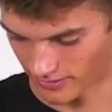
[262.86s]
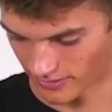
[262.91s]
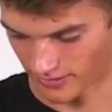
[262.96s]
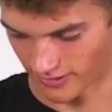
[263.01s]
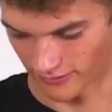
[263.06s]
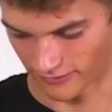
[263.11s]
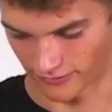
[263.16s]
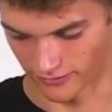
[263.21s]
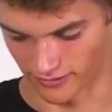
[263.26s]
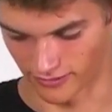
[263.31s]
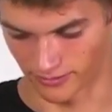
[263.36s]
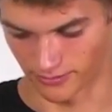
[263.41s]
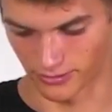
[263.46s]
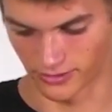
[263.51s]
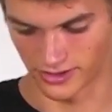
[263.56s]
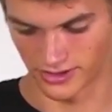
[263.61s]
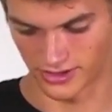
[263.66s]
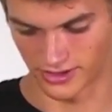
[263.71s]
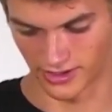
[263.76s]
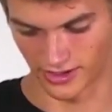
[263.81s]

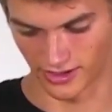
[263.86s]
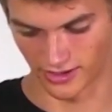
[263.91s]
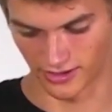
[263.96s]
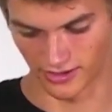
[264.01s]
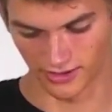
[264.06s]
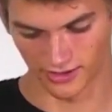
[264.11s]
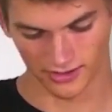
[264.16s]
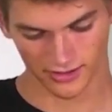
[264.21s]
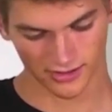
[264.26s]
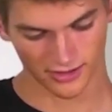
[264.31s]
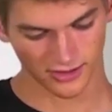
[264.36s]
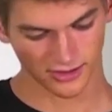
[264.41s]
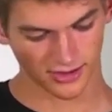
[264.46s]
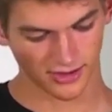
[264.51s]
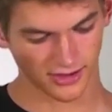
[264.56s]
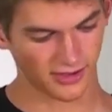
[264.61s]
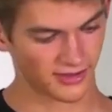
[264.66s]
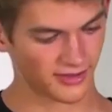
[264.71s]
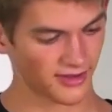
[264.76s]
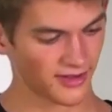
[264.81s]
appreciated.
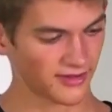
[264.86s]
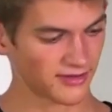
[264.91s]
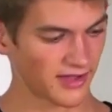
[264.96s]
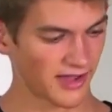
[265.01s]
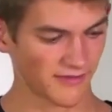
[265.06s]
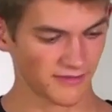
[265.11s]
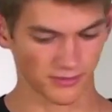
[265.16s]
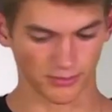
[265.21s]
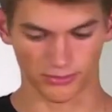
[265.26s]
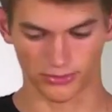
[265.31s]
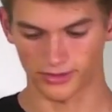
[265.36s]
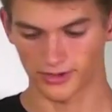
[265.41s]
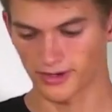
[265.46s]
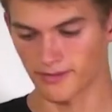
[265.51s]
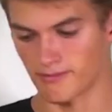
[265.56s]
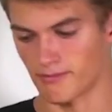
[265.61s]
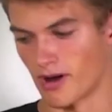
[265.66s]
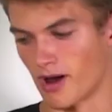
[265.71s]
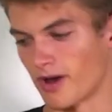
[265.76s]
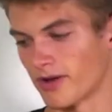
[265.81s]
It does have a pretty
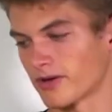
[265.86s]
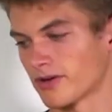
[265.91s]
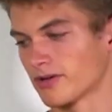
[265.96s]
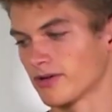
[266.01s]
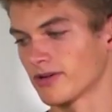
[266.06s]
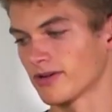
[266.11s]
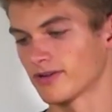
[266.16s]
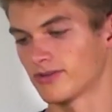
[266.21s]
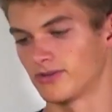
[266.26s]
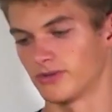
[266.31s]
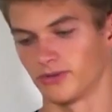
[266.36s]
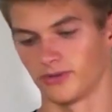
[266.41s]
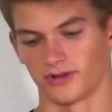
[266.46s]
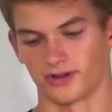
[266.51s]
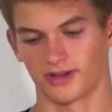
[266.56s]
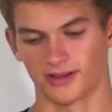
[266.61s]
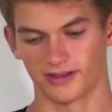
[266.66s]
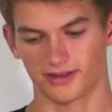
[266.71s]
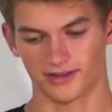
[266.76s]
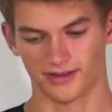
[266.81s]
modern look to it.
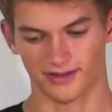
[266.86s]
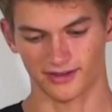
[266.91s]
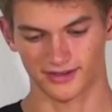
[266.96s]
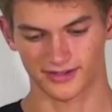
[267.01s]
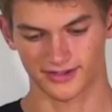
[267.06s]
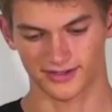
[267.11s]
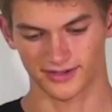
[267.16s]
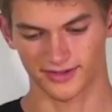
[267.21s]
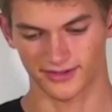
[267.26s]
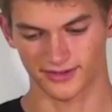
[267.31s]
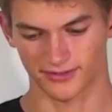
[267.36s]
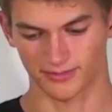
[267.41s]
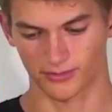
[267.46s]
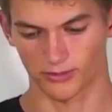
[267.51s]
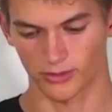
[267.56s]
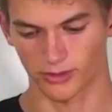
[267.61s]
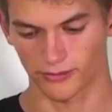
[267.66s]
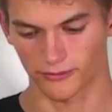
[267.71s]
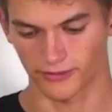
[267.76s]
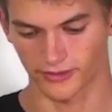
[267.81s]
It's
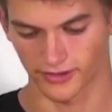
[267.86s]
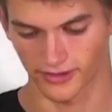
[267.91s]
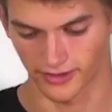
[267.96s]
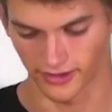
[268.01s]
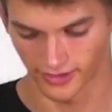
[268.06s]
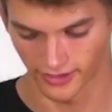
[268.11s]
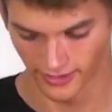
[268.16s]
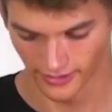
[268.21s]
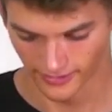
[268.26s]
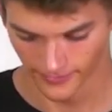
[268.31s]
more of a,